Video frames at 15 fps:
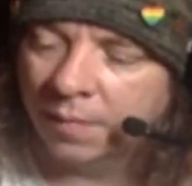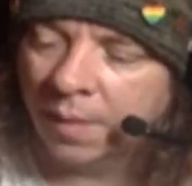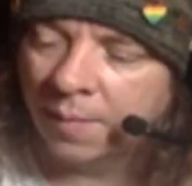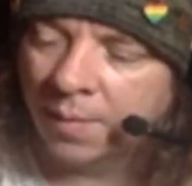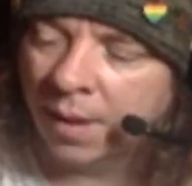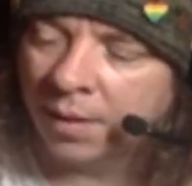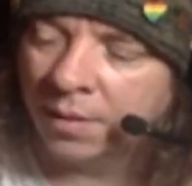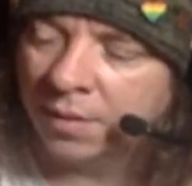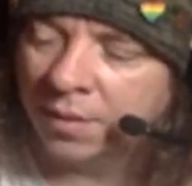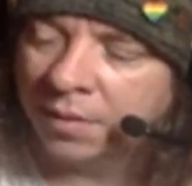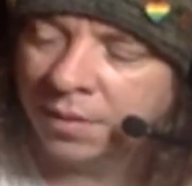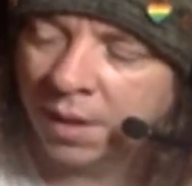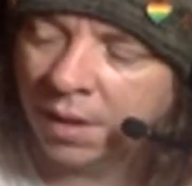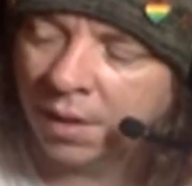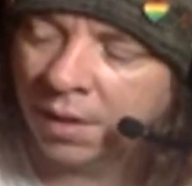yeah, back to
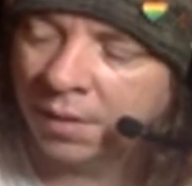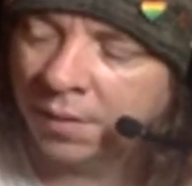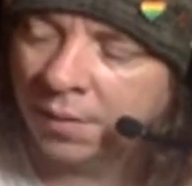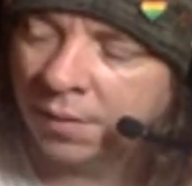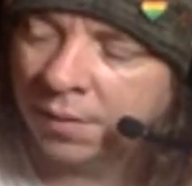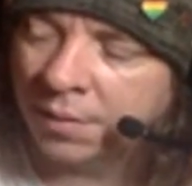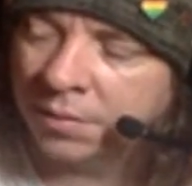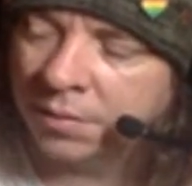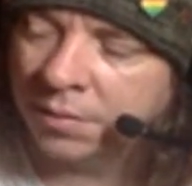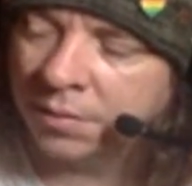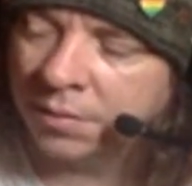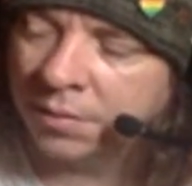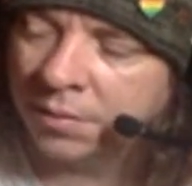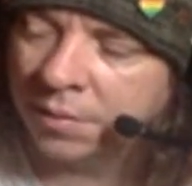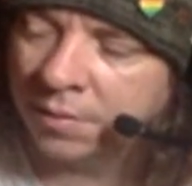the dating thing because
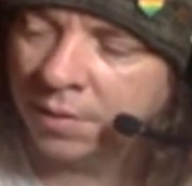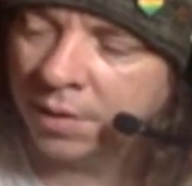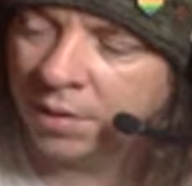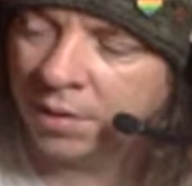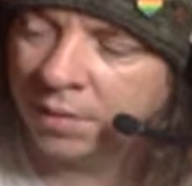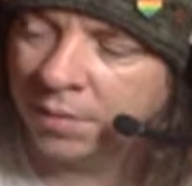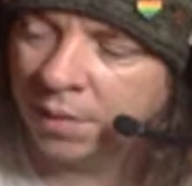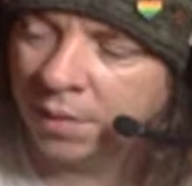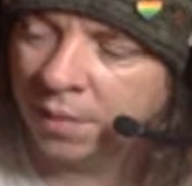this is depressing.